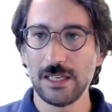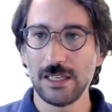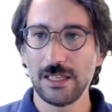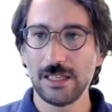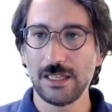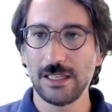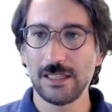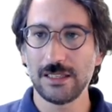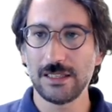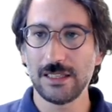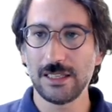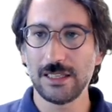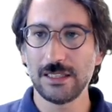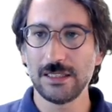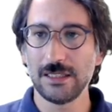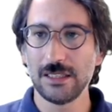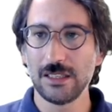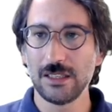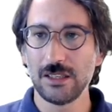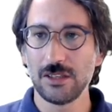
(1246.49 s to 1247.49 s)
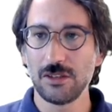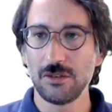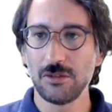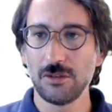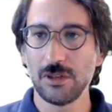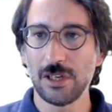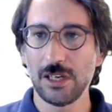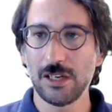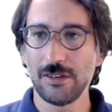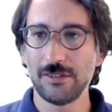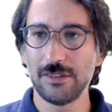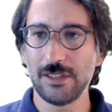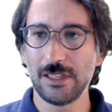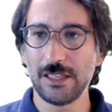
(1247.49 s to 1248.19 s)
And then you have the